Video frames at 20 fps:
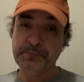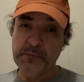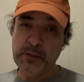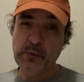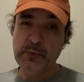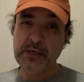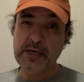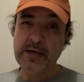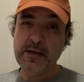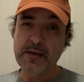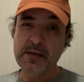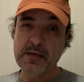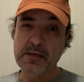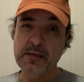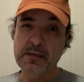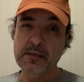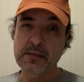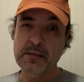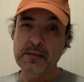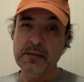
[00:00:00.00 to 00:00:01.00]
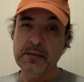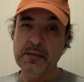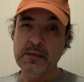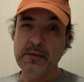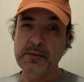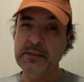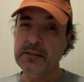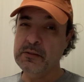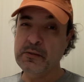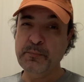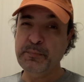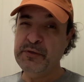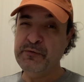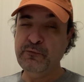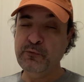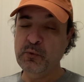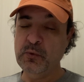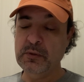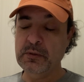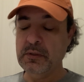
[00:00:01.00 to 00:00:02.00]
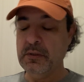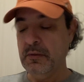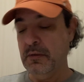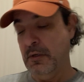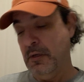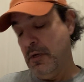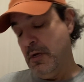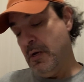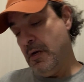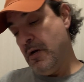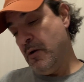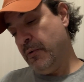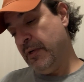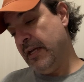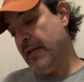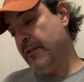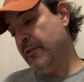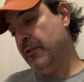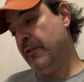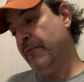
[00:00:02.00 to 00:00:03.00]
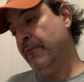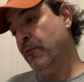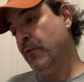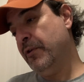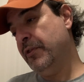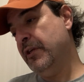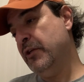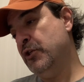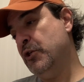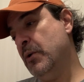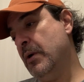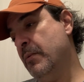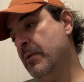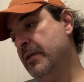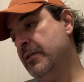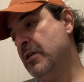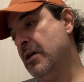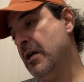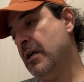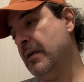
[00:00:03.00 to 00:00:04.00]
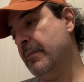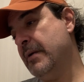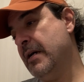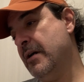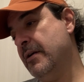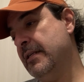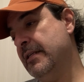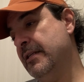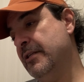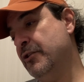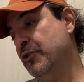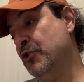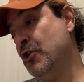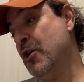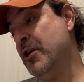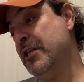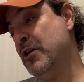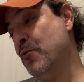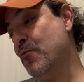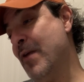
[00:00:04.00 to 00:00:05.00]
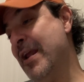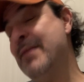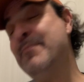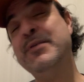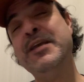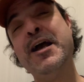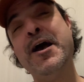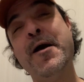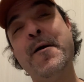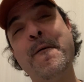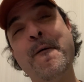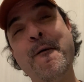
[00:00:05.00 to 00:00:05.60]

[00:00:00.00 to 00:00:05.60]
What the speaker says: Okay? I mean, don't be fooled. Okay, the fourth issue I want to talk about is Saudi Arabia.